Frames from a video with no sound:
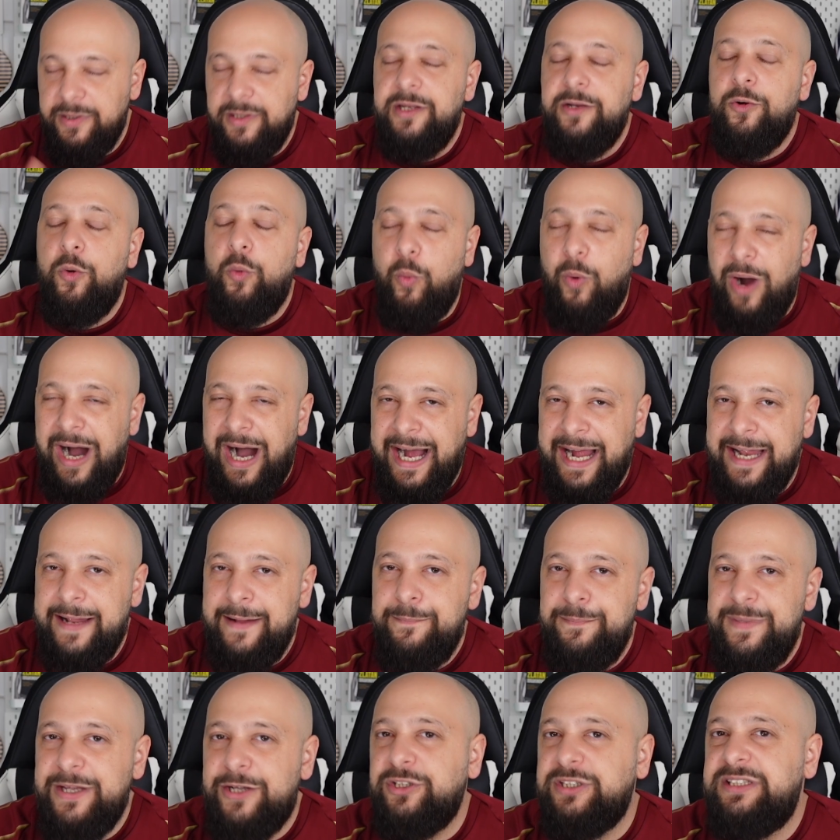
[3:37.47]
Why?
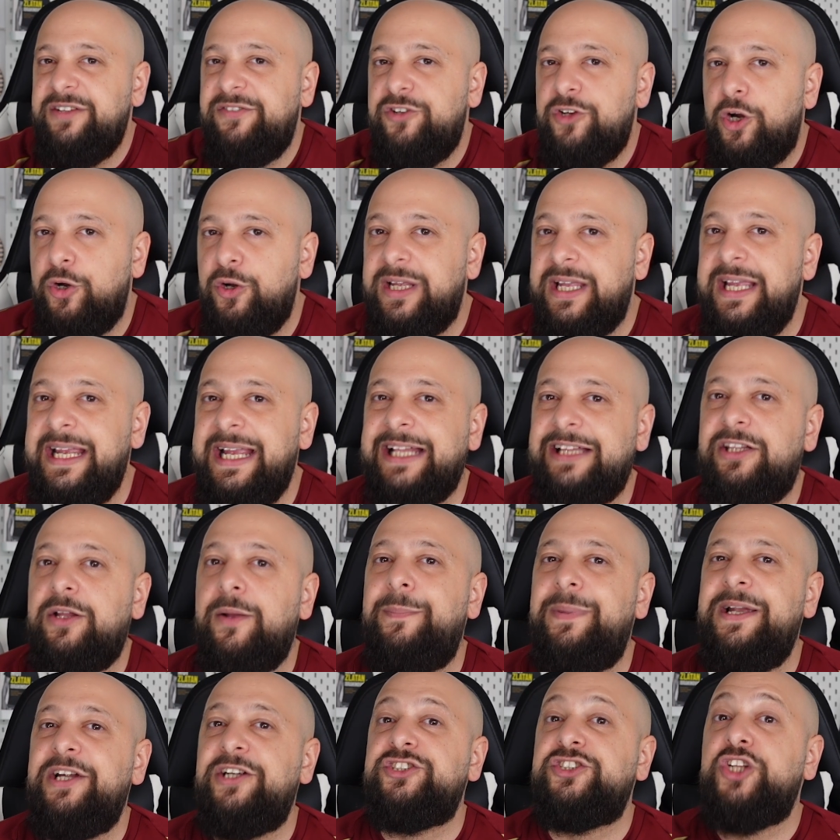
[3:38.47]
Because if you're looking at the
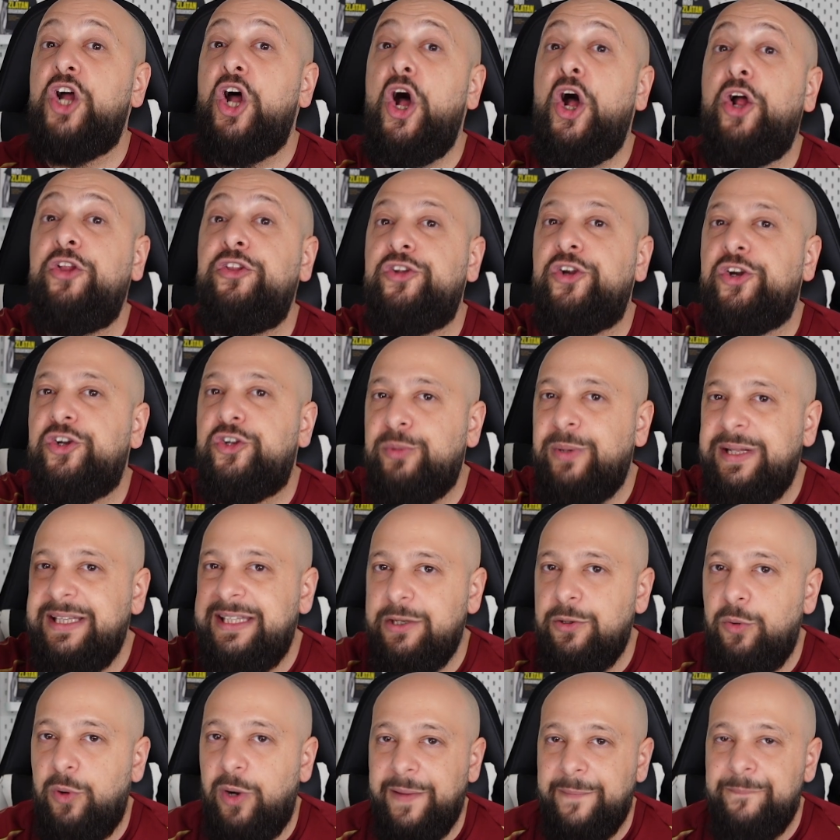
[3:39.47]
players under
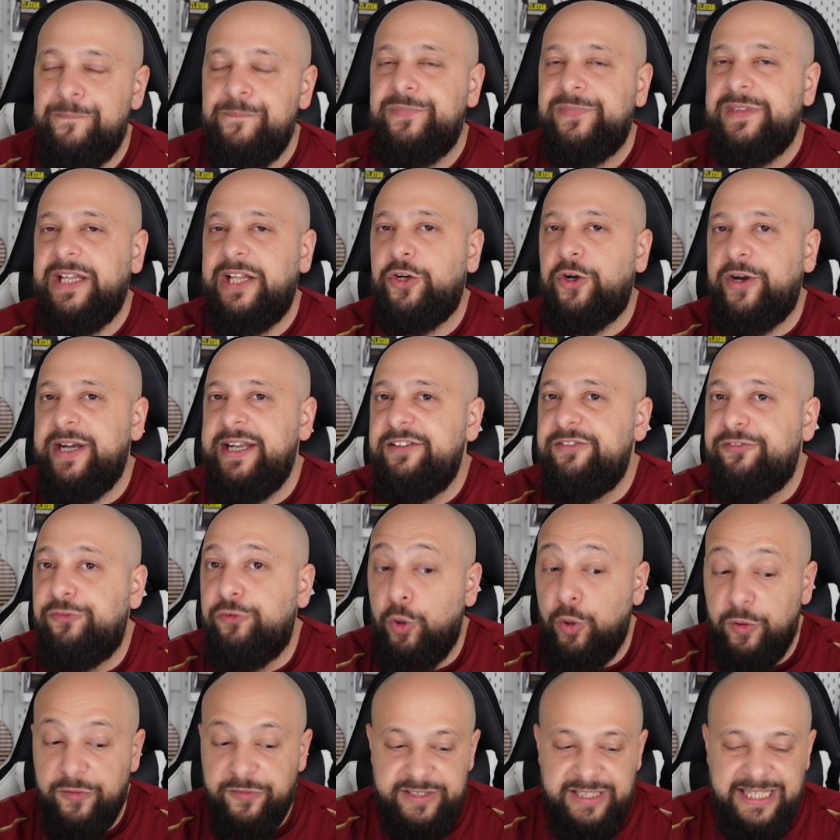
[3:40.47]
21 that are
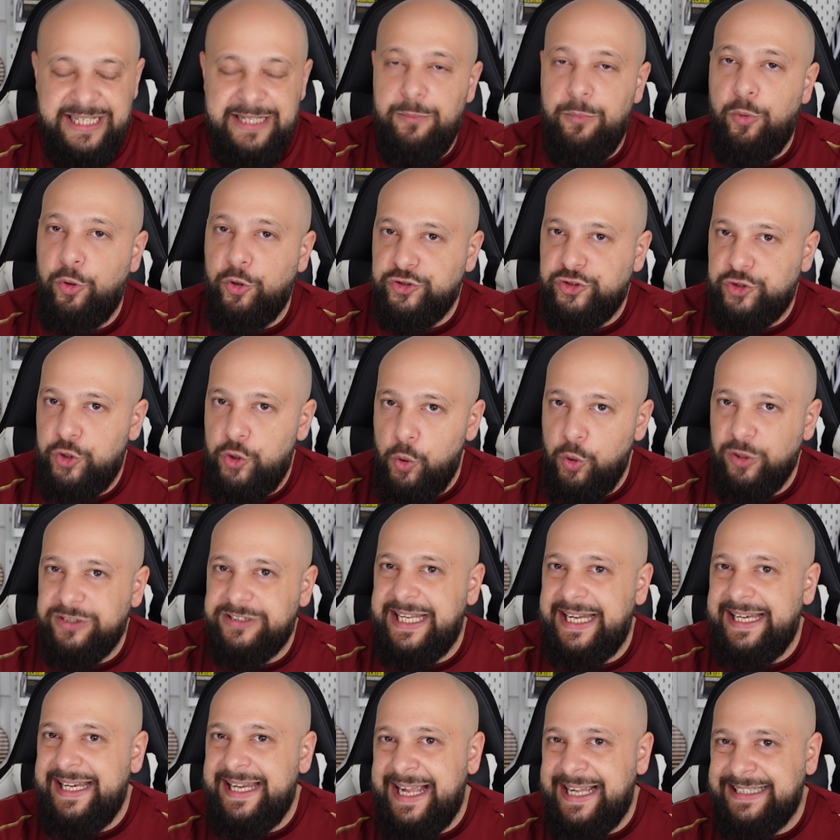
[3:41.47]
involved in most goals
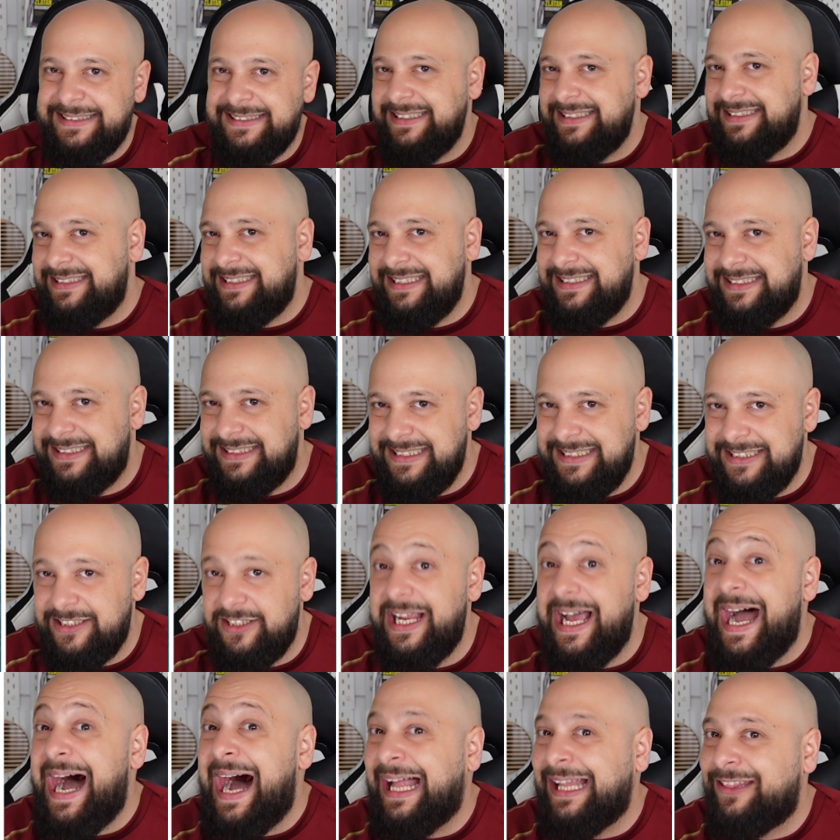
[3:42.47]
and assists this season,
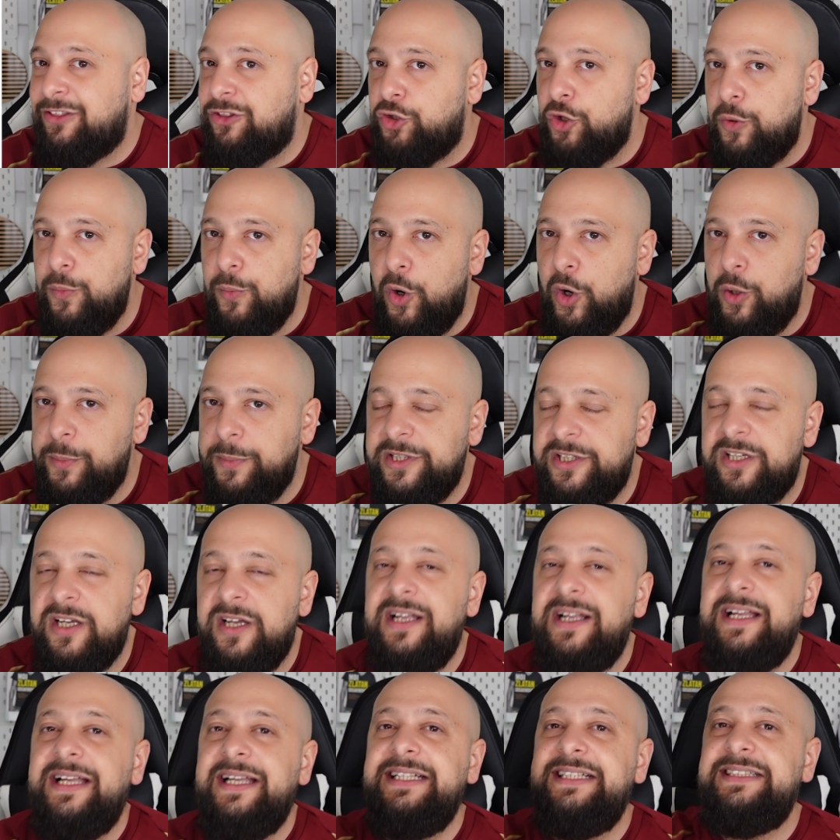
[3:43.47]
at the moment,
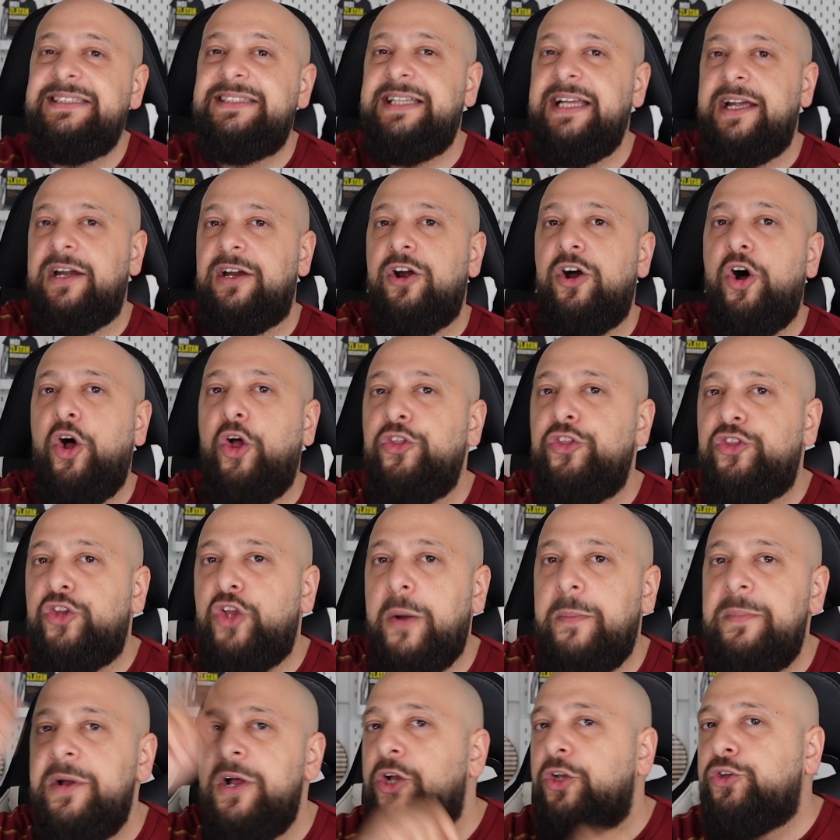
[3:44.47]
he's there on
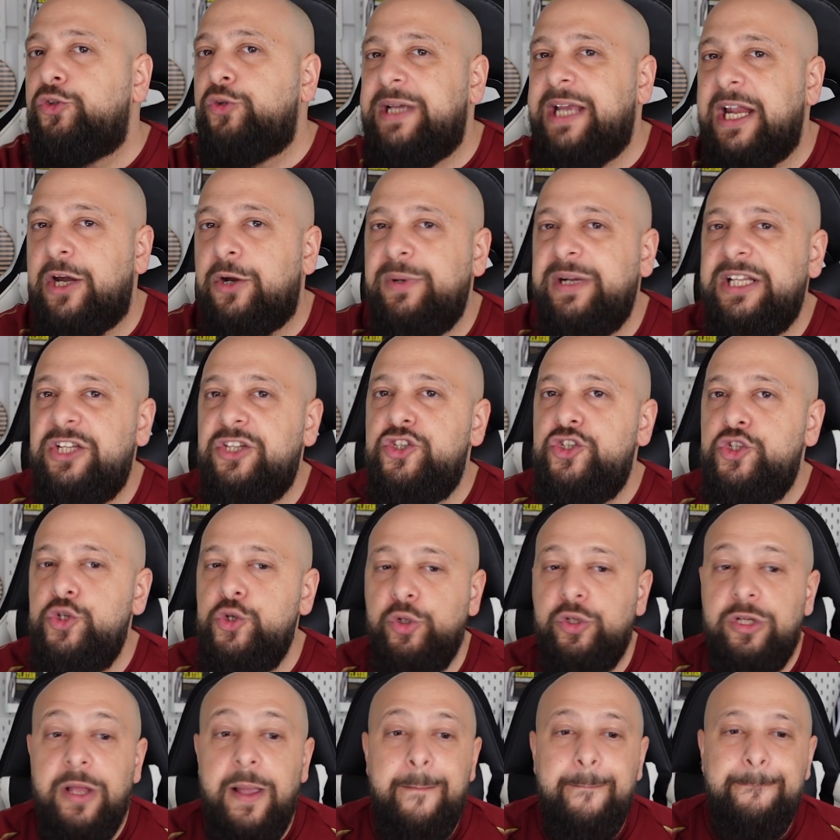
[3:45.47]
top together with
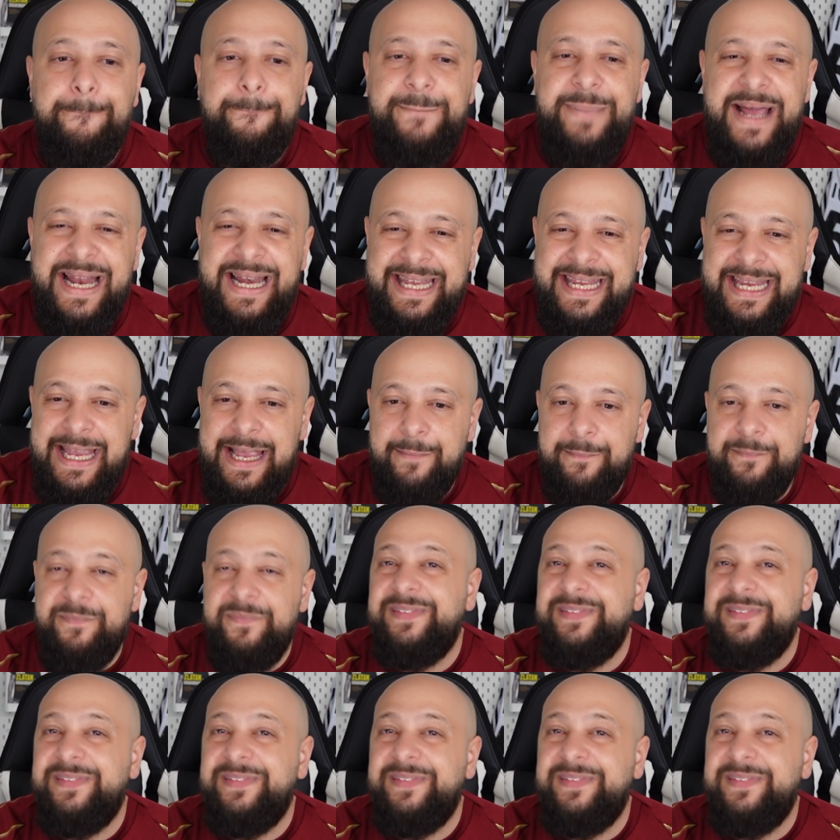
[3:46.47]
Jude Bellingham.